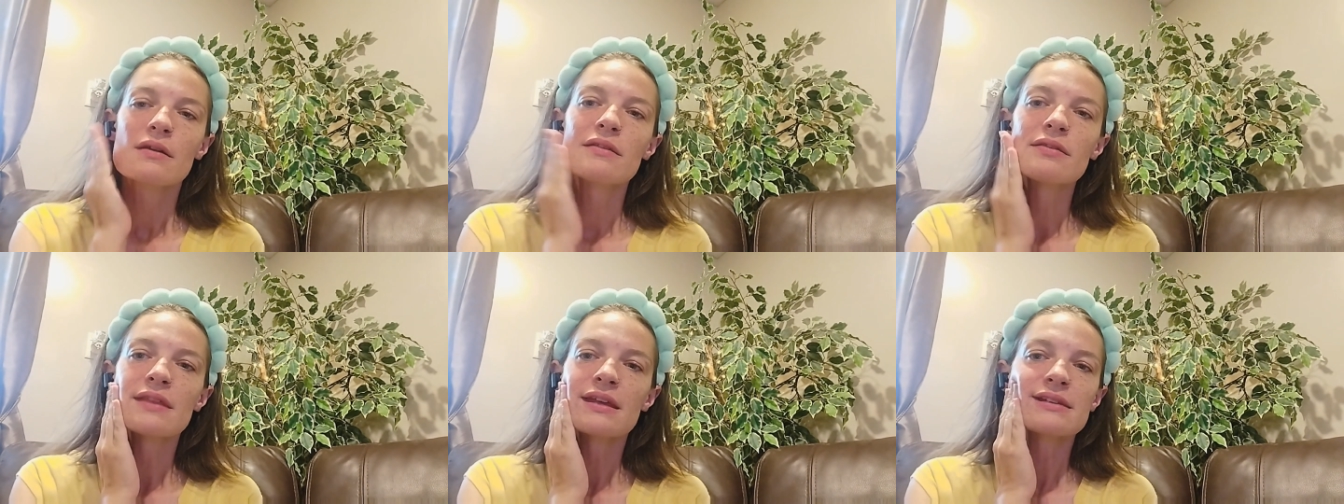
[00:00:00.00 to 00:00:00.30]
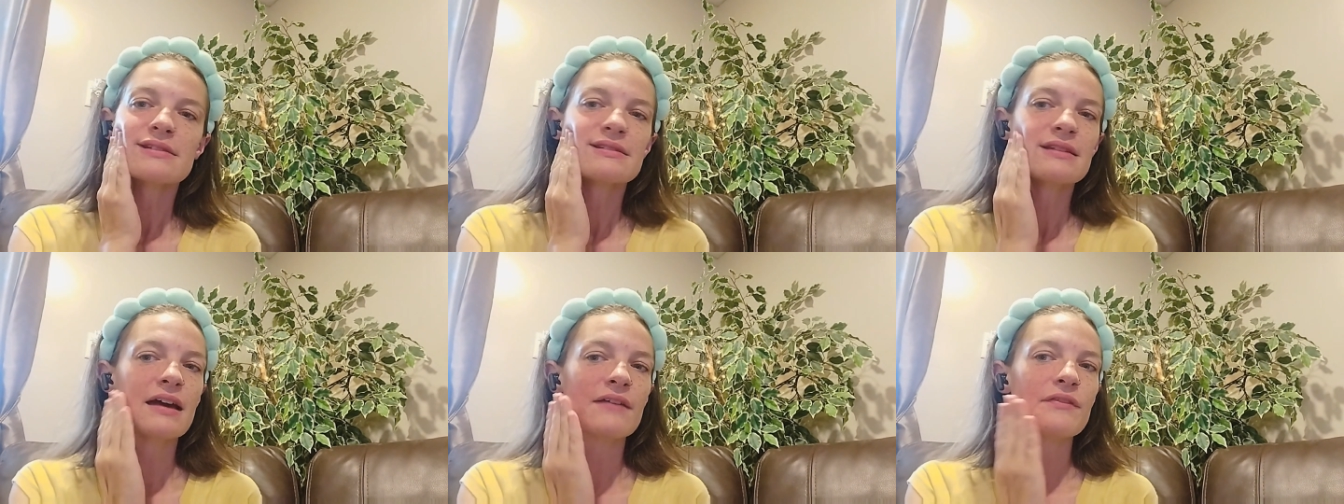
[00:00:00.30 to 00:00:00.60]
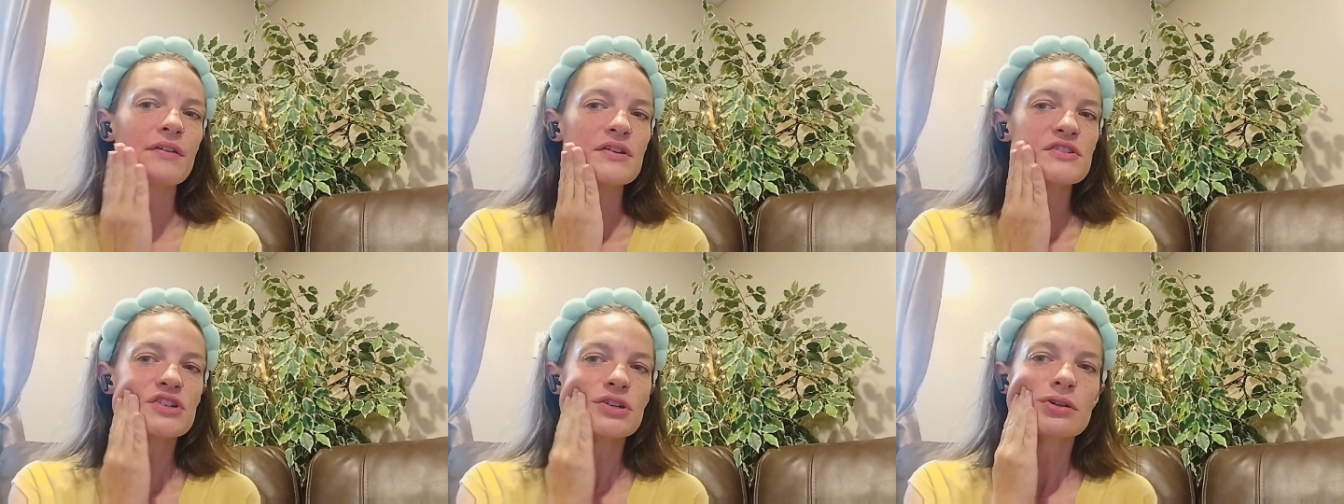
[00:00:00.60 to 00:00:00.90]
This stuff,
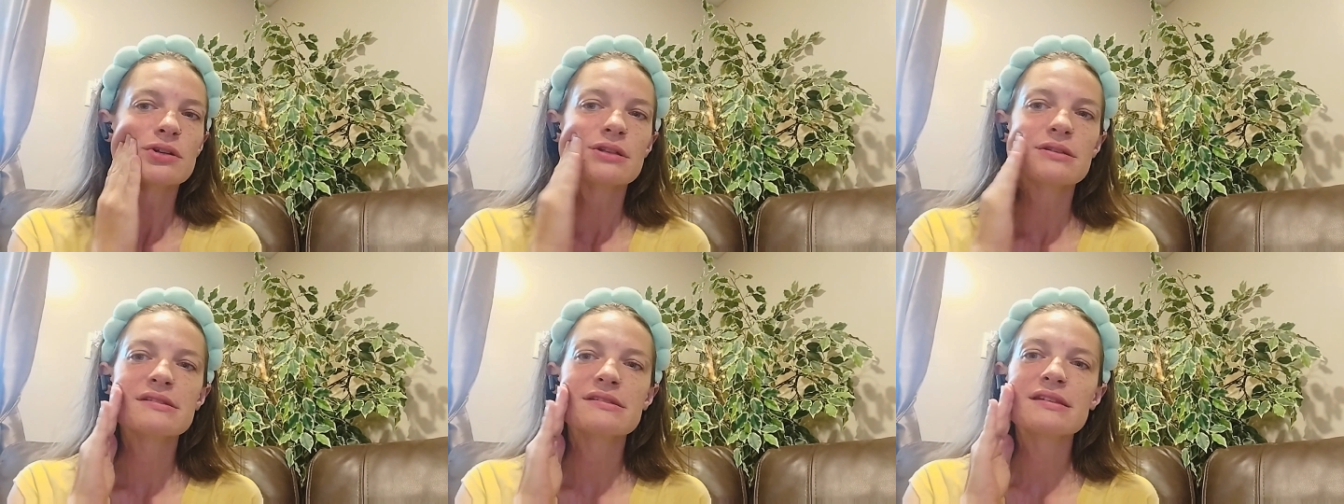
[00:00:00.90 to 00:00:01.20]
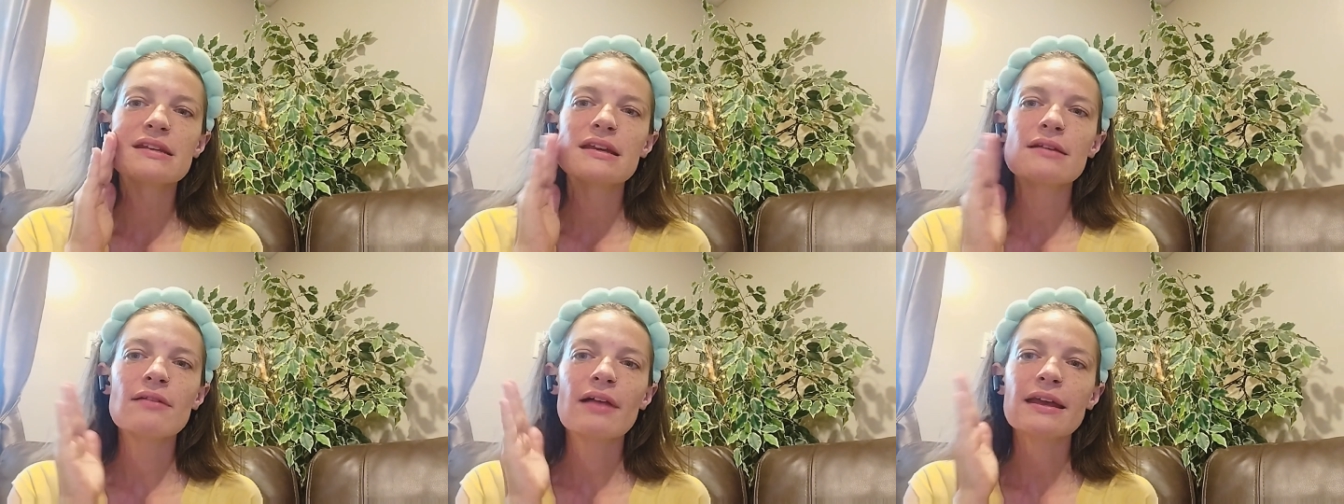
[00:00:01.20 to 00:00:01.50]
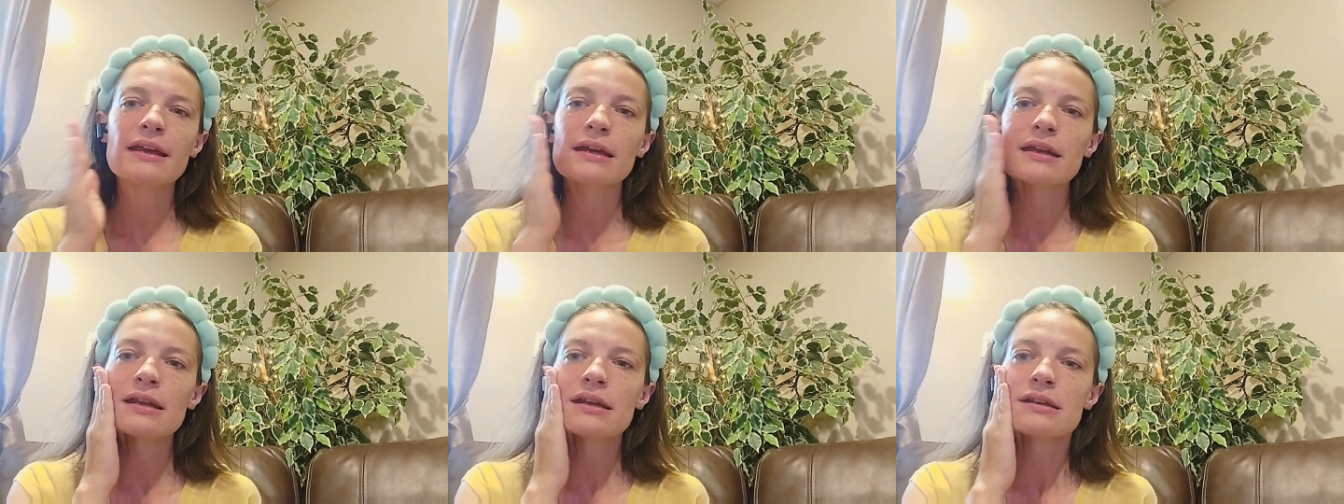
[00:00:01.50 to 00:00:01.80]
as you can see,
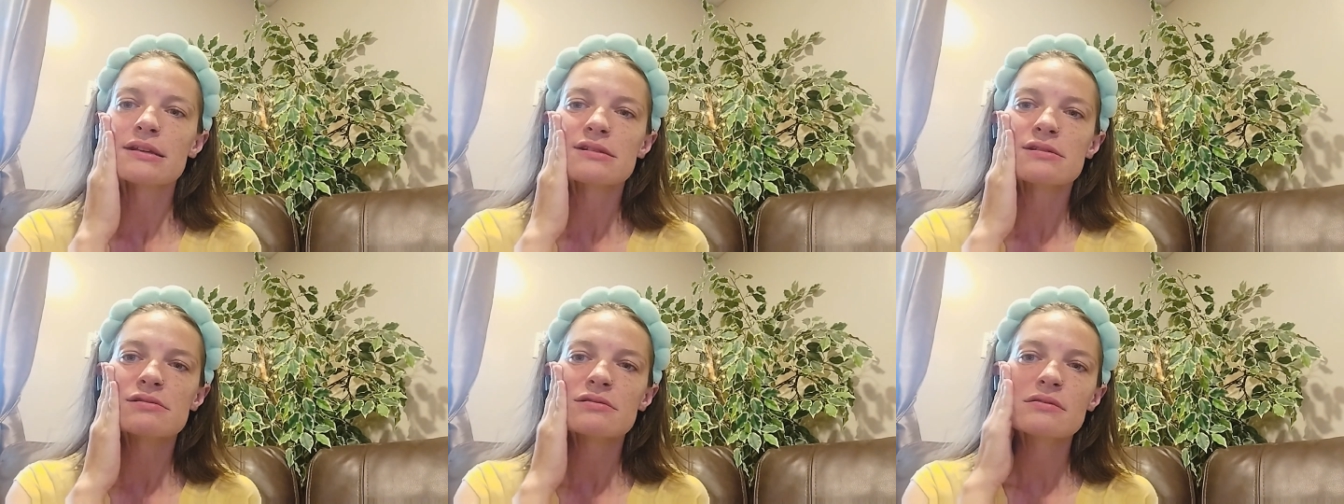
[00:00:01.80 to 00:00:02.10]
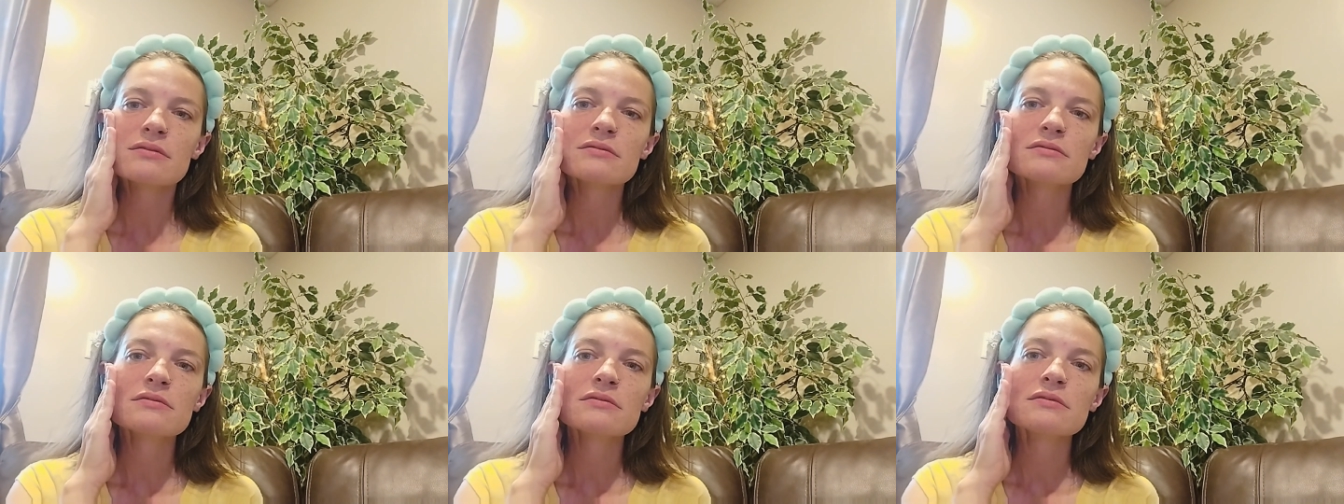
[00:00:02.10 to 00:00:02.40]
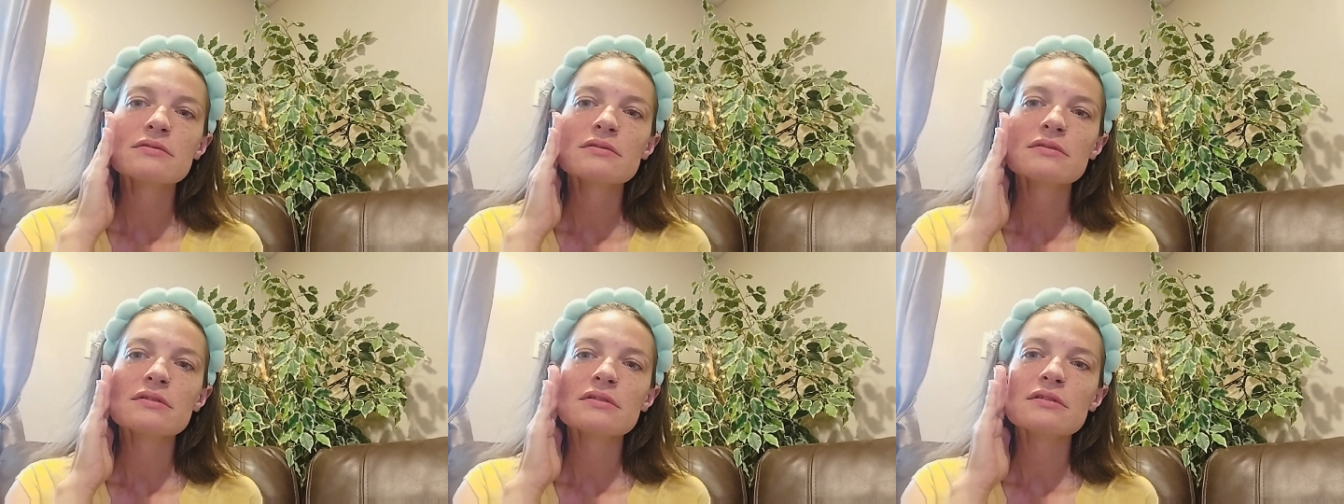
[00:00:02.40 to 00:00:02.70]
like
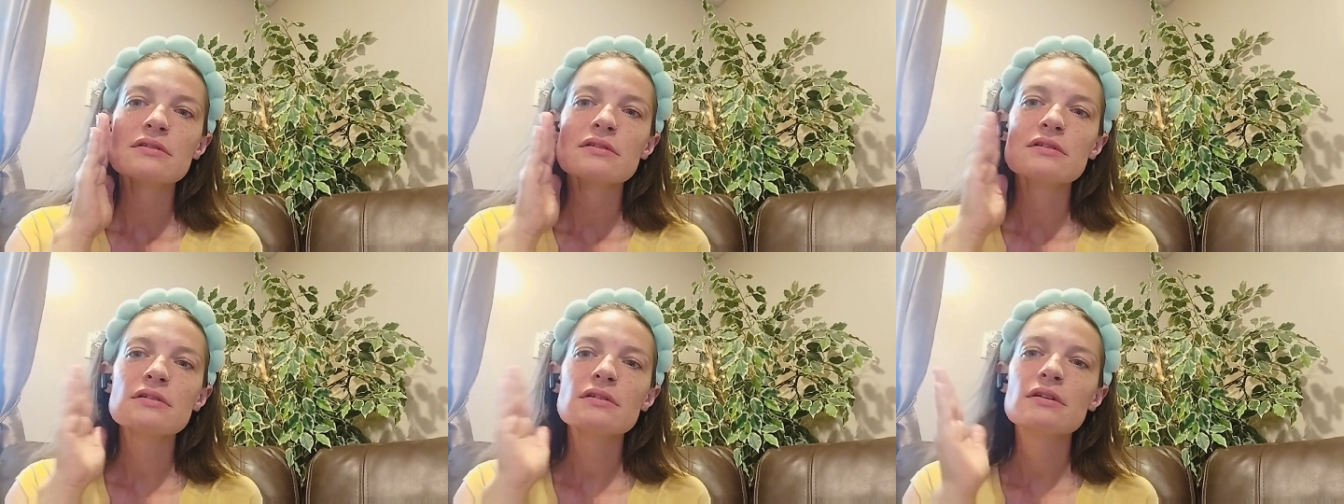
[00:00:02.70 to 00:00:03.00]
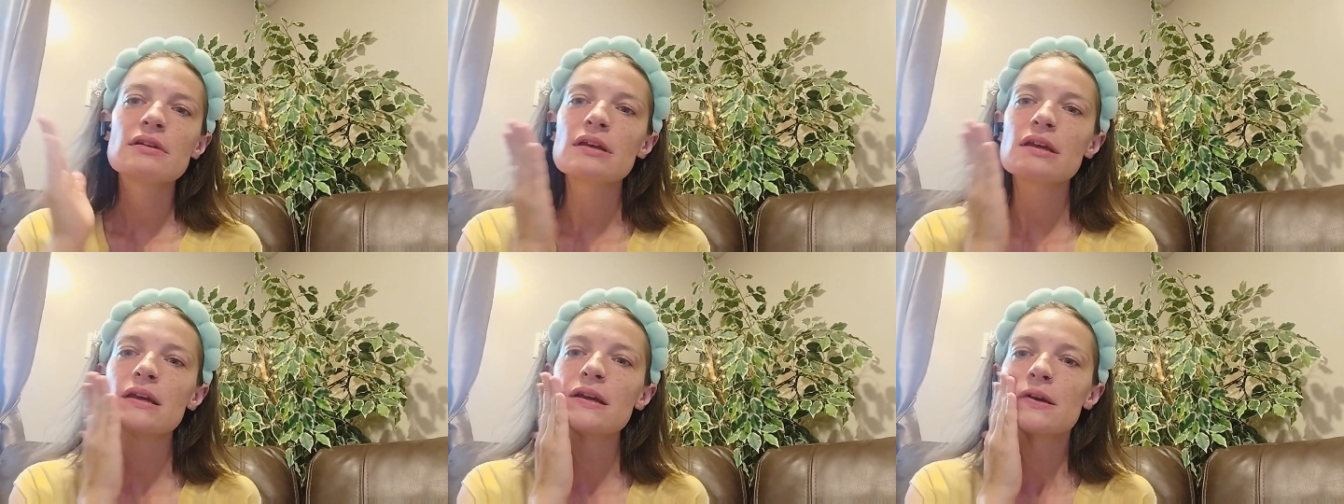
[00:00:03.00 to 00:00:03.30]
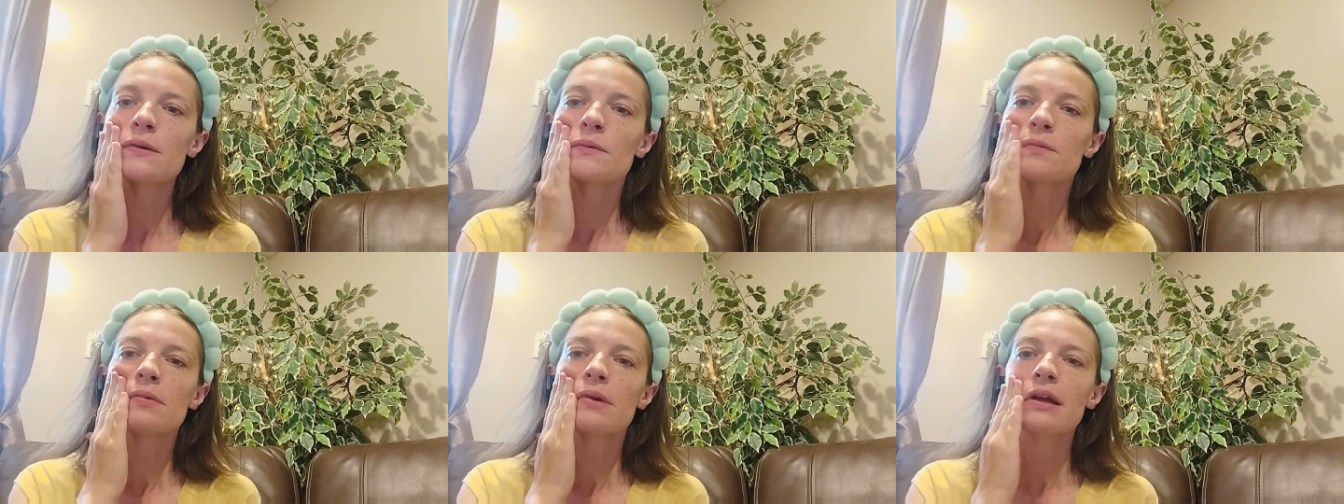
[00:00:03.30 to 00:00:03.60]

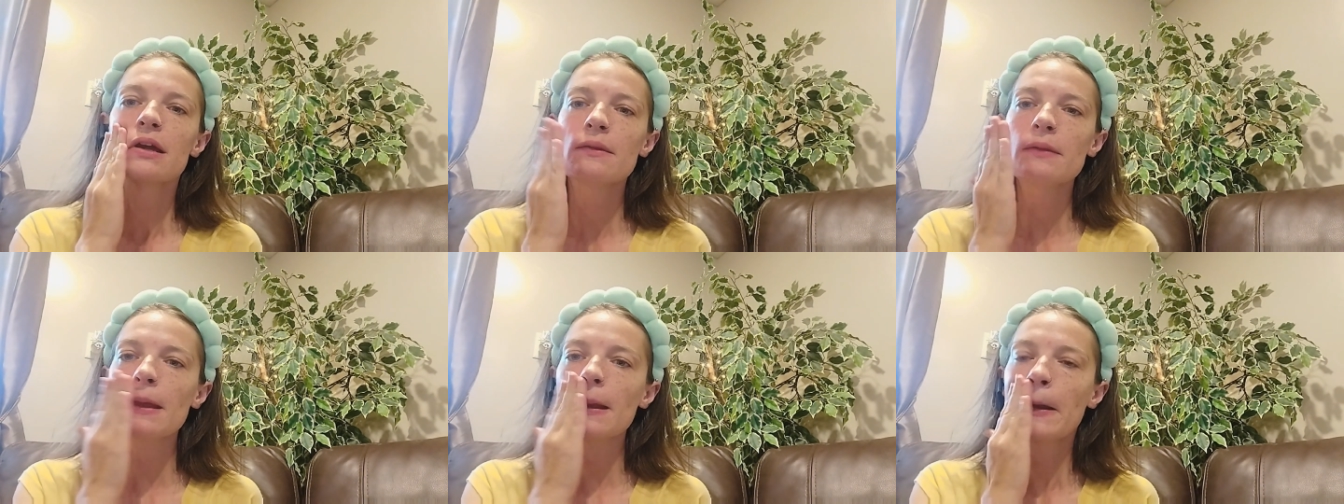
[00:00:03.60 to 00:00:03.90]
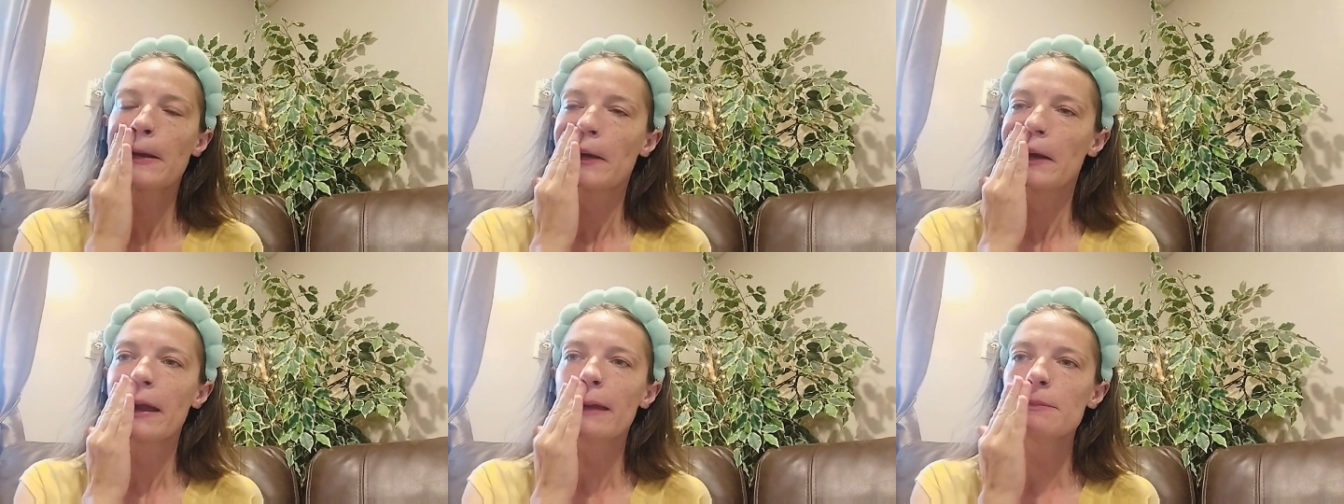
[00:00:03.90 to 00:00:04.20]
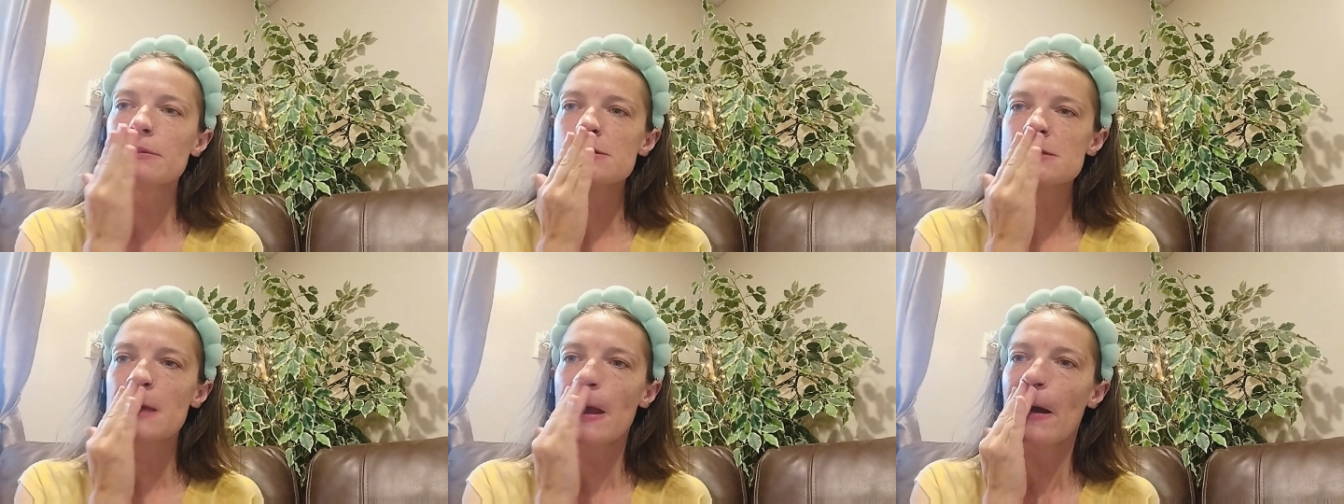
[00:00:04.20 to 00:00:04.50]
it really
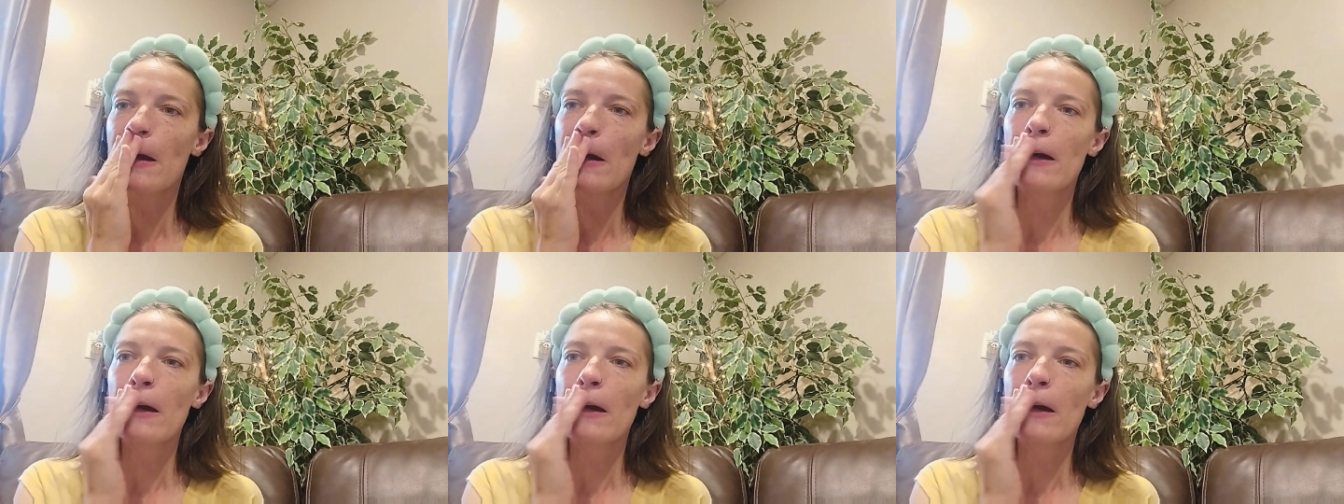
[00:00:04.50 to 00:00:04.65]
grips